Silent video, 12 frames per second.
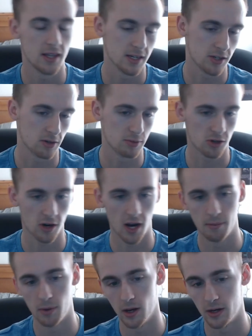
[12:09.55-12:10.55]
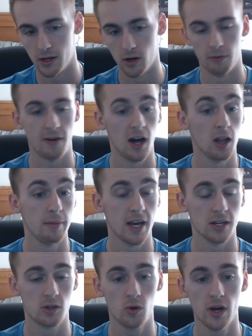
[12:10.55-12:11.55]
that subscribe button. Follow me
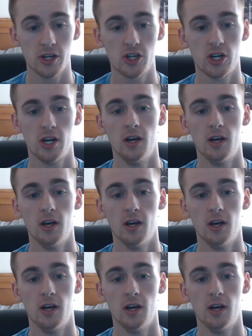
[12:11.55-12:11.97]
on Twitch.